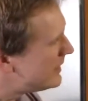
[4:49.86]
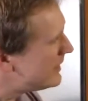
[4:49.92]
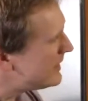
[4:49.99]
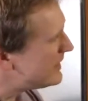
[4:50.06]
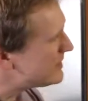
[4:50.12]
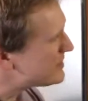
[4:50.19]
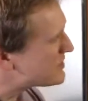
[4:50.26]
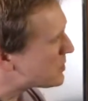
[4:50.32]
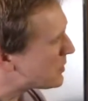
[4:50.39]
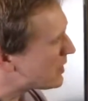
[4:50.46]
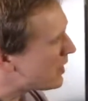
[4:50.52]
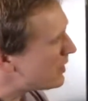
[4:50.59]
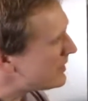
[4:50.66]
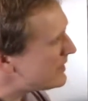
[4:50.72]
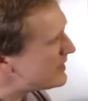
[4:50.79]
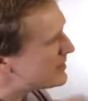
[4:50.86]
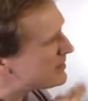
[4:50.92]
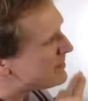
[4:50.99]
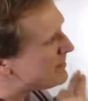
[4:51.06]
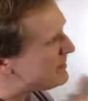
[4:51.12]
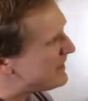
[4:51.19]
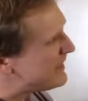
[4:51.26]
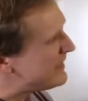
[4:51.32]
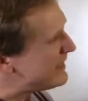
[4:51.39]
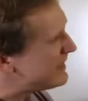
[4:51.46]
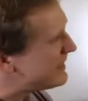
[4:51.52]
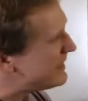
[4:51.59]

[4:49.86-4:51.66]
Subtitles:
And so we're already going to be